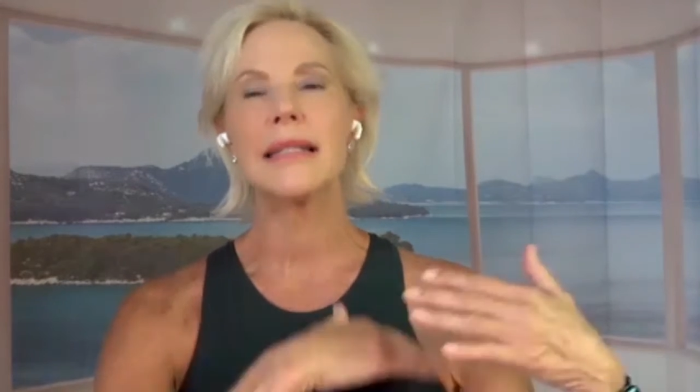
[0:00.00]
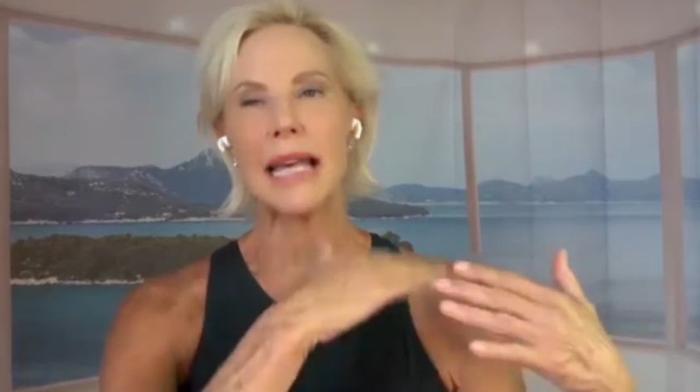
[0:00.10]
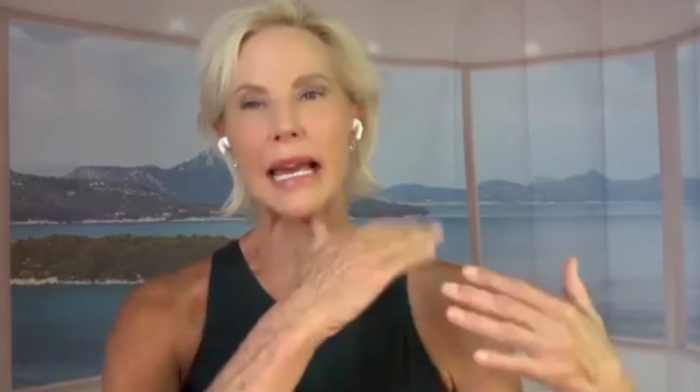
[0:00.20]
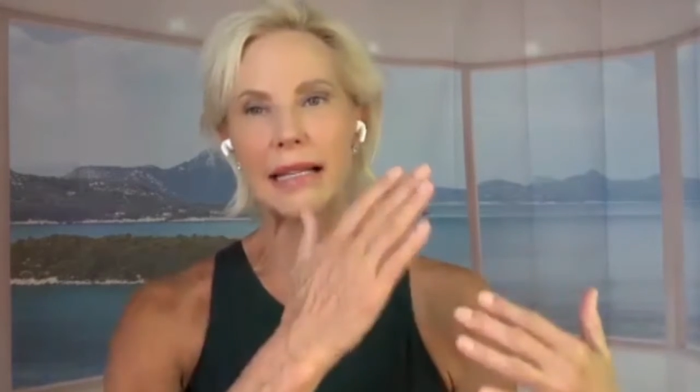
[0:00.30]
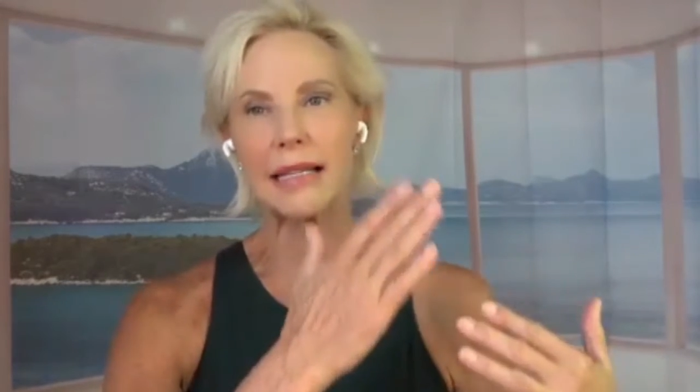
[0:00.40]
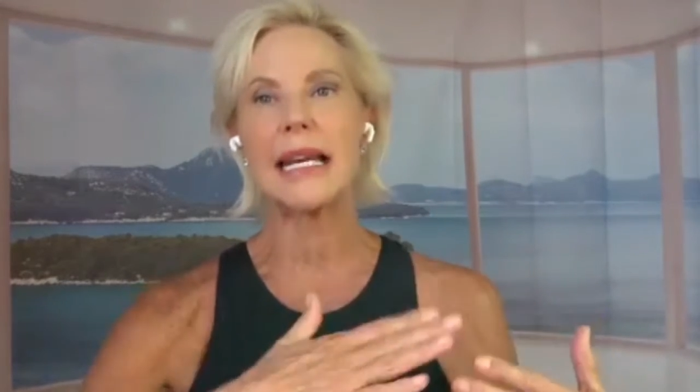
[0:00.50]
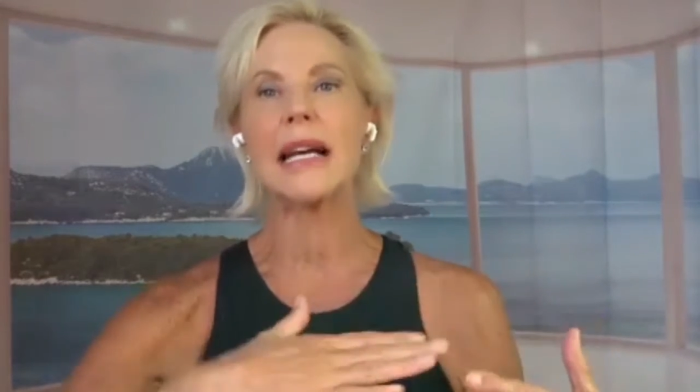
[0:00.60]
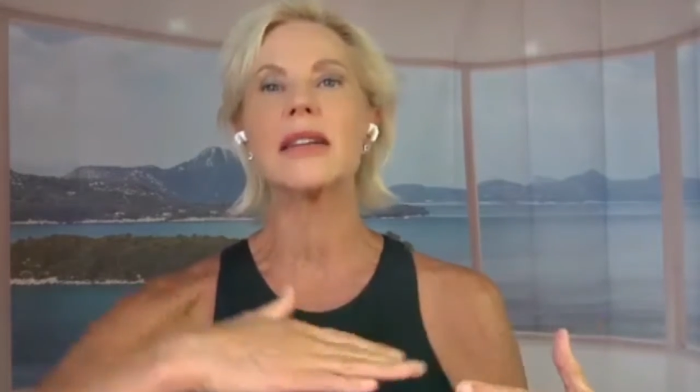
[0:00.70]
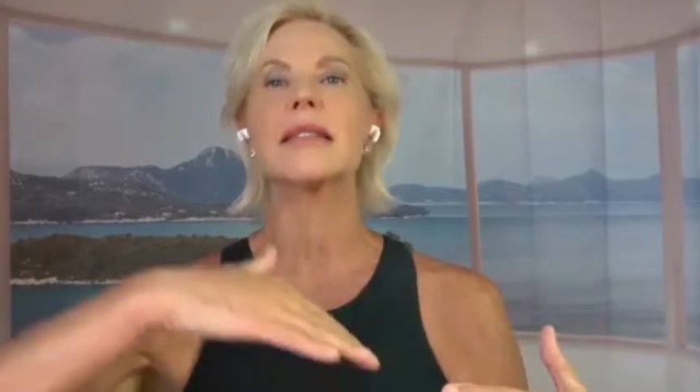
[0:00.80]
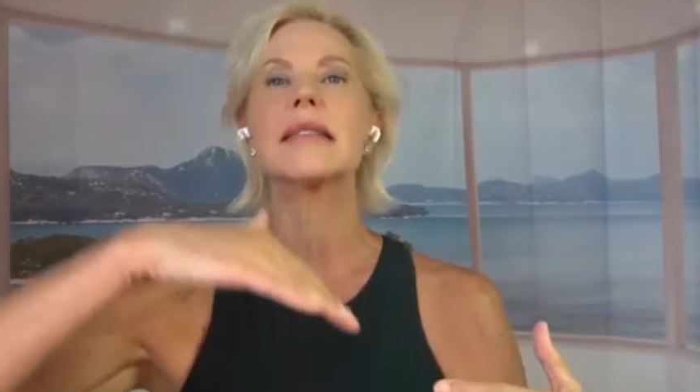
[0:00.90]
It's like a stair
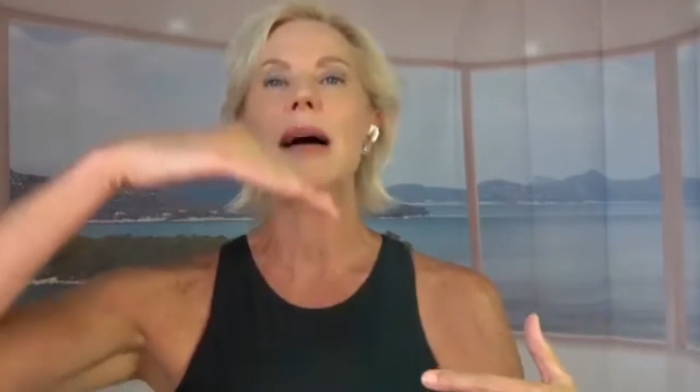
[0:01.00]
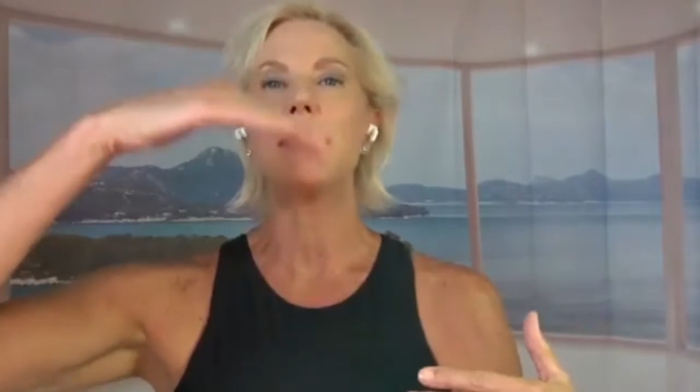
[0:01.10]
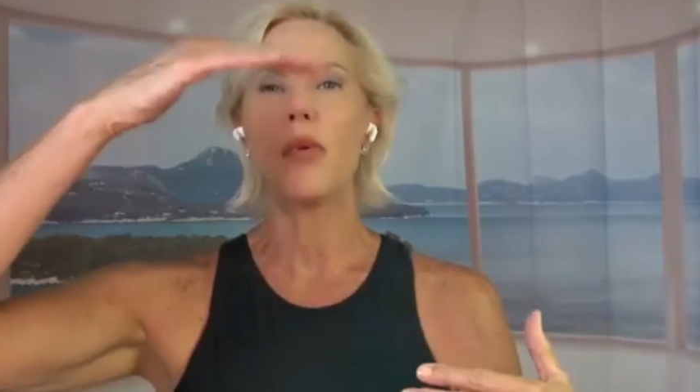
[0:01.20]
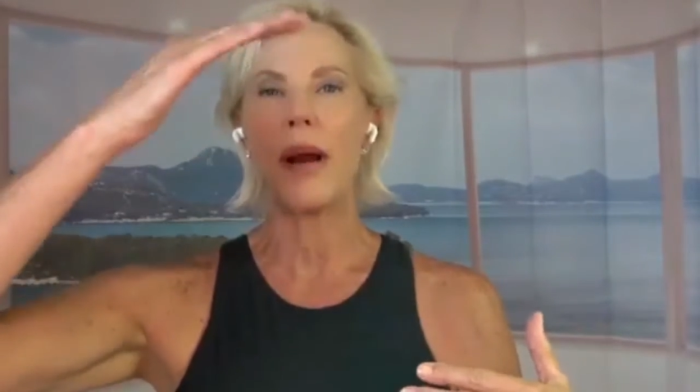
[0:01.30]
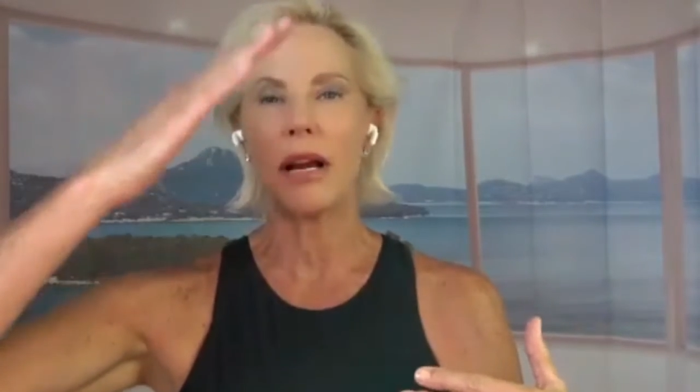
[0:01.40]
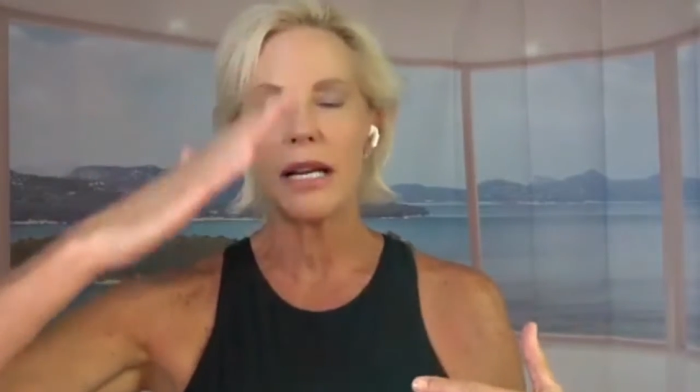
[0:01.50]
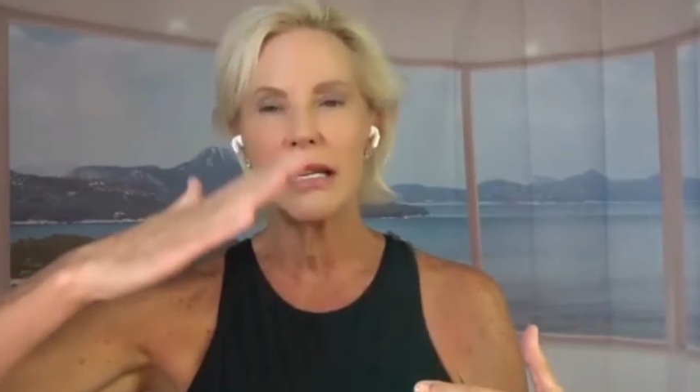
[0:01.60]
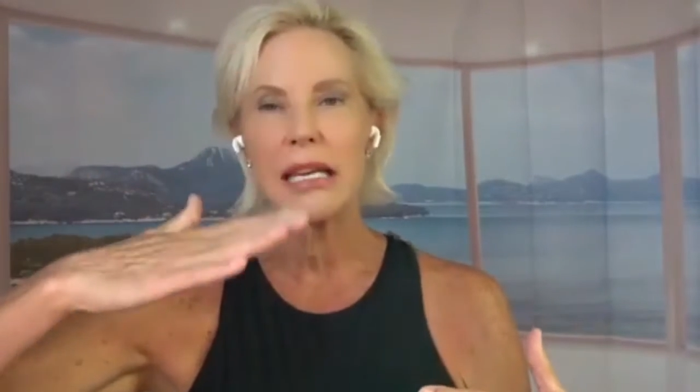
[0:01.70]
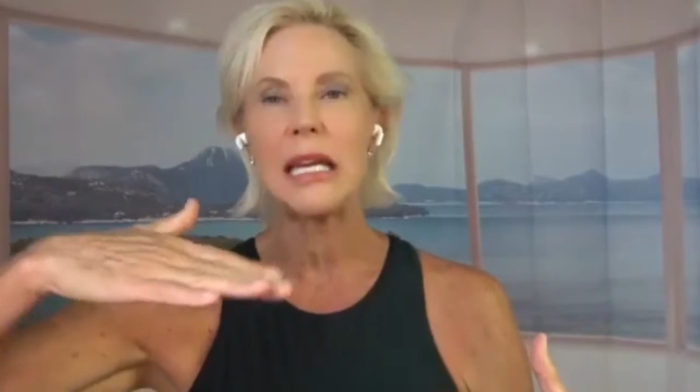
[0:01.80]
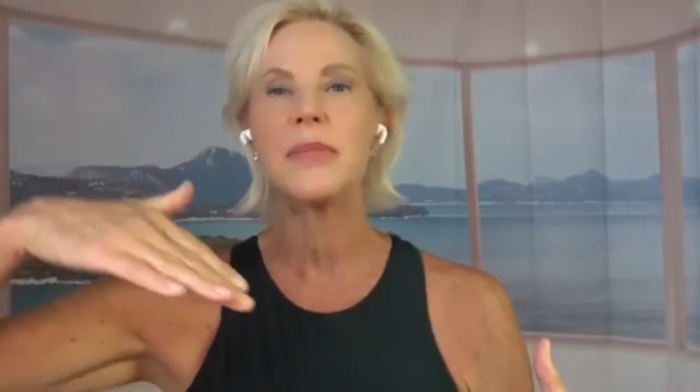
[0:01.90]
step where it
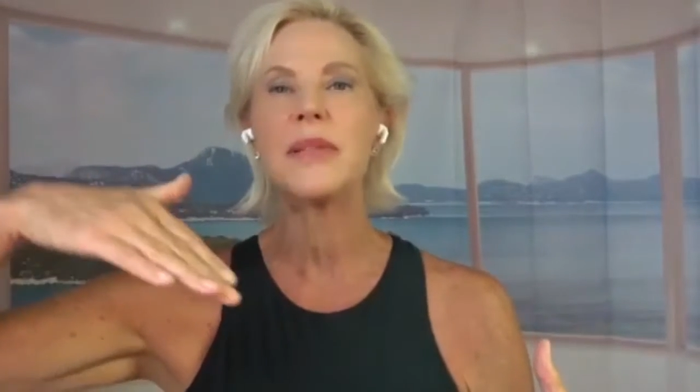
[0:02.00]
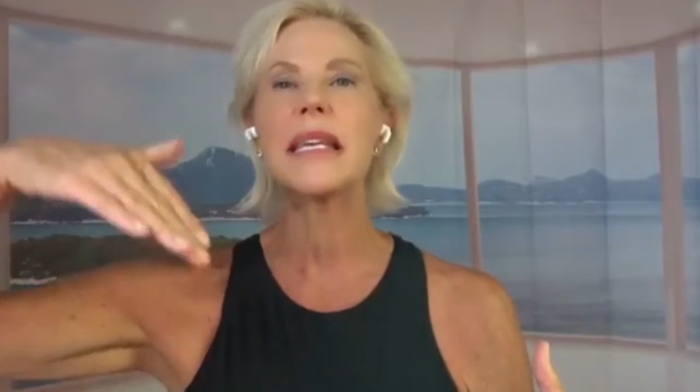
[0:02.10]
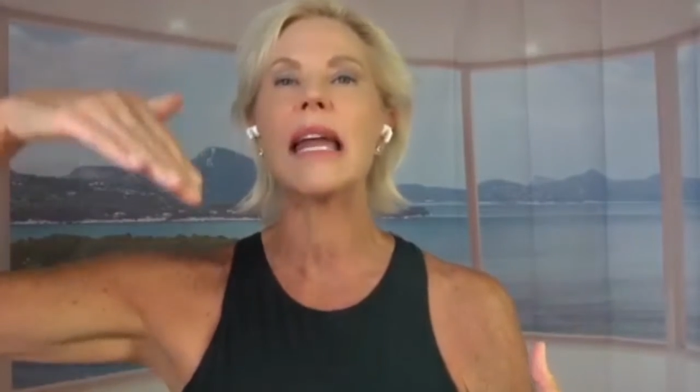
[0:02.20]
keeps